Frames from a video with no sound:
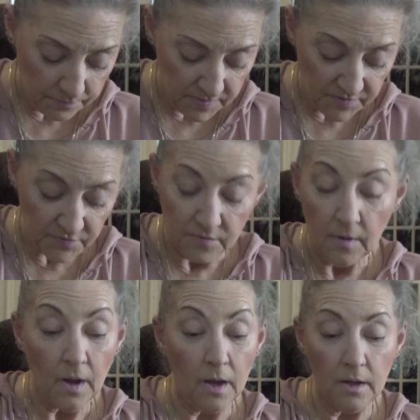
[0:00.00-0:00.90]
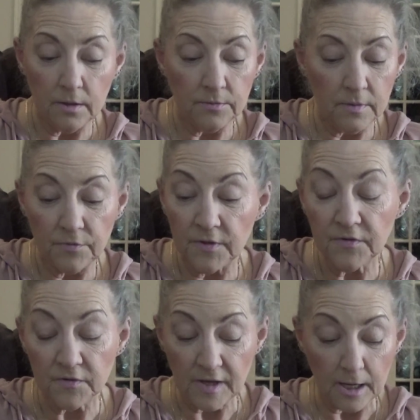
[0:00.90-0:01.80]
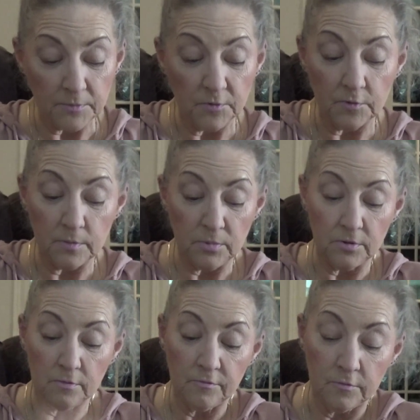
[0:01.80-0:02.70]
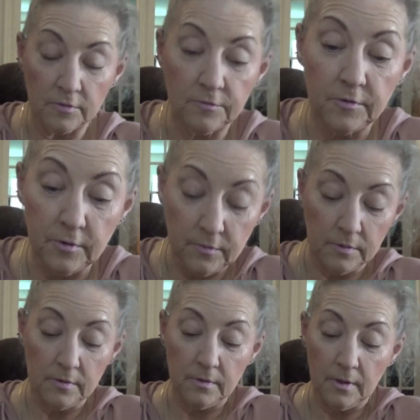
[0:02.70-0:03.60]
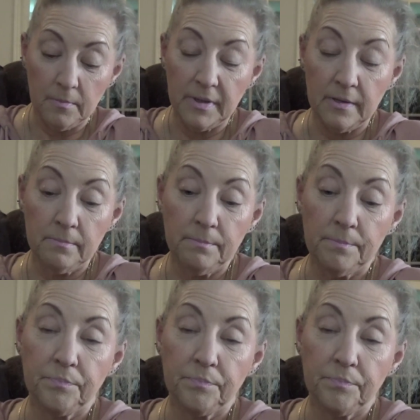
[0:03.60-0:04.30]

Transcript: This is absolutely beautiful. If you, I mean,